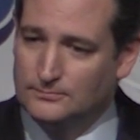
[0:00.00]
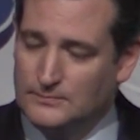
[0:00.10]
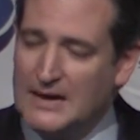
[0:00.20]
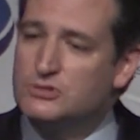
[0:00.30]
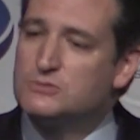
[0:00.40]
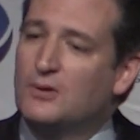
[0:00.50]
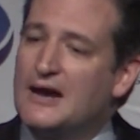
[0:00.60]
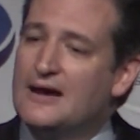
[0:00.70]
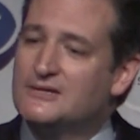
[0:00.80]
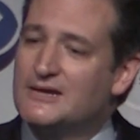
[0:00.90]
I was
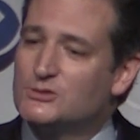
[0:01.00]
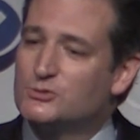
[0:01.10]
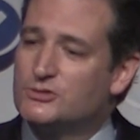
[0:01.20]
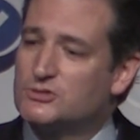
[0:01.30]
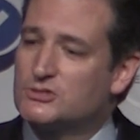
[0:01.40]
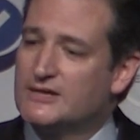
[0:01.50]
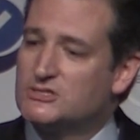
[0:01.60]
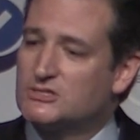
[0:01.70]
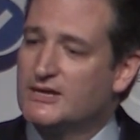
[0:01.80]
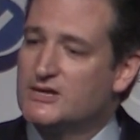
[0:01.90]
proud to introduce
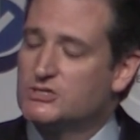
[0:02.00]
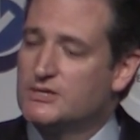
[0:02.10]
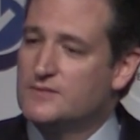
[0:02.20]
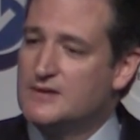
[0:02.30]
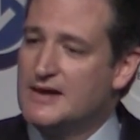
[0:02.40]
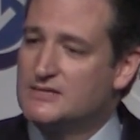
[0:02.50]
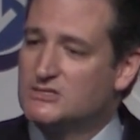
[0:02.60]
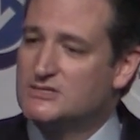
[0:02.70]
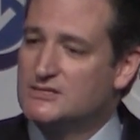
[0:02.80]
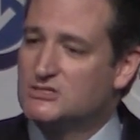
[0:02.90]
legislation in the United
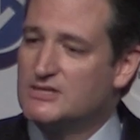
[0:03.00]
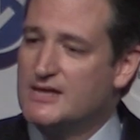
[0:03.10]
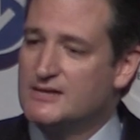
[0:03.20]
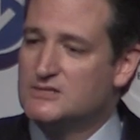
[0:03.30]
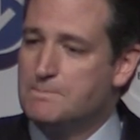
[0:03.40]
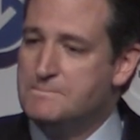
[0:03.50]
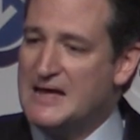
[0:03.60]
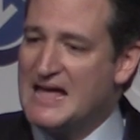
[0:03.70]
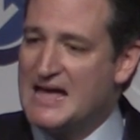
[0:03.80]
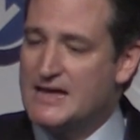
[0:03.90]
States Senate to
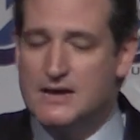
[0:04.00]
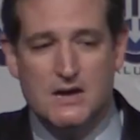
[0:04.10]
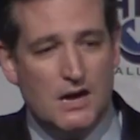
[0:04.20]
ban